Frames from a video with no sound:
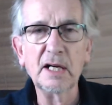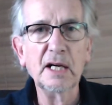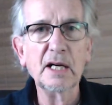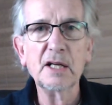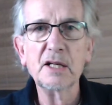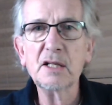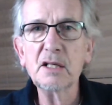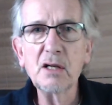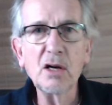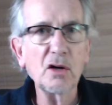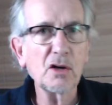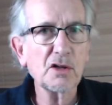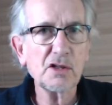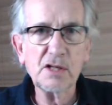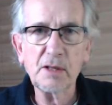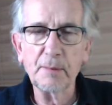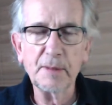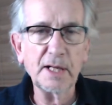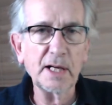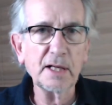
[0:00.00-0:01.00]
not
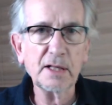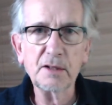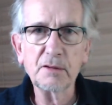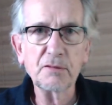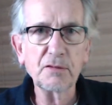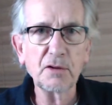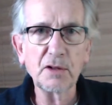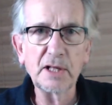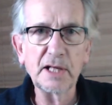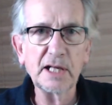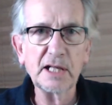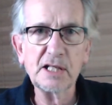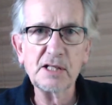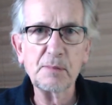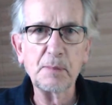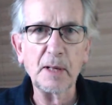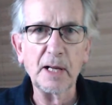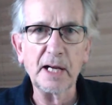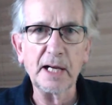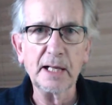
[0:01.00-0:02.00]
something I can fully
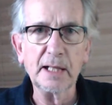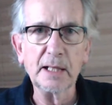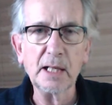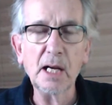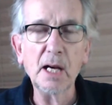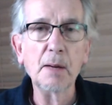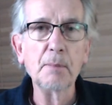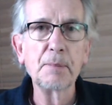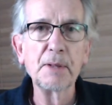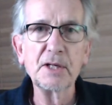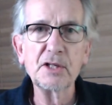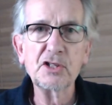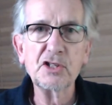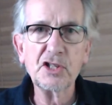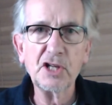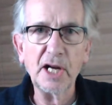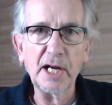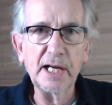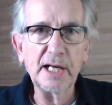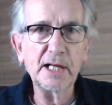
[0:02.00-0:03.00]
explain, but
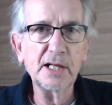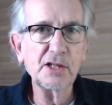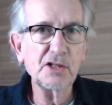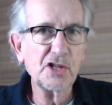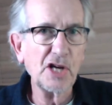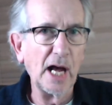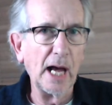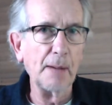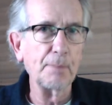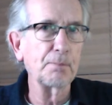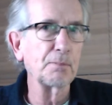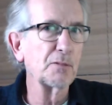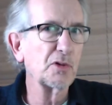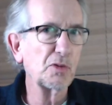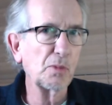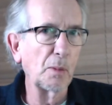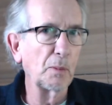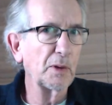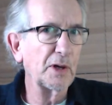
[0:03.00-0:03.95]
change happens when we